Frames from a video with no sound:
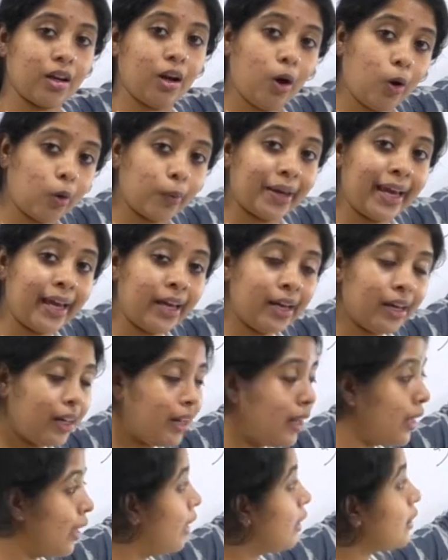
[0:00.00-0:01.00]
Okay,
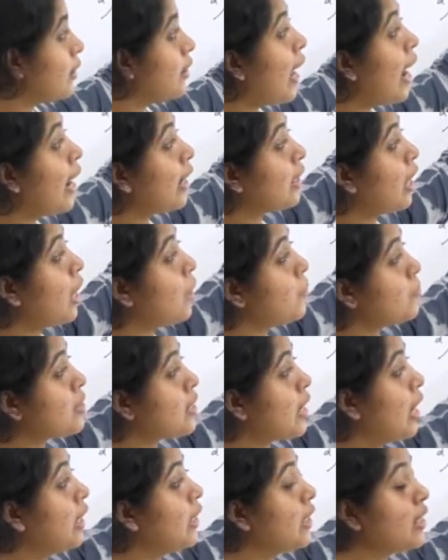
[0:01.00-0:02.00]
that comes
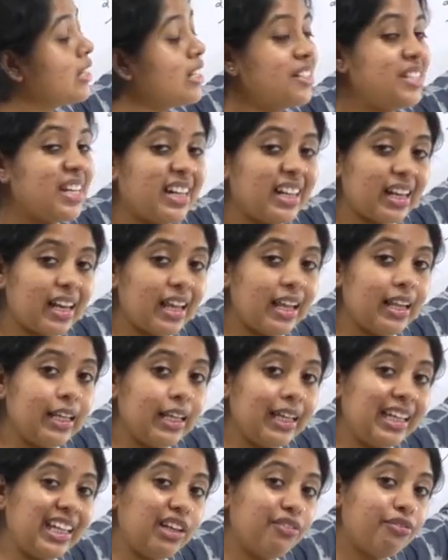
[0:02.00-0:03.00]
under the general
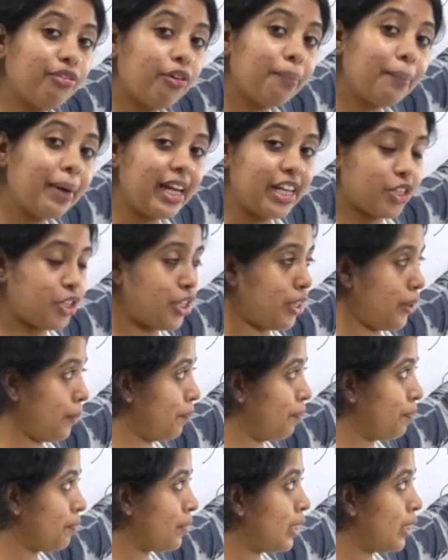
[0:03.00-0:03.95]
information.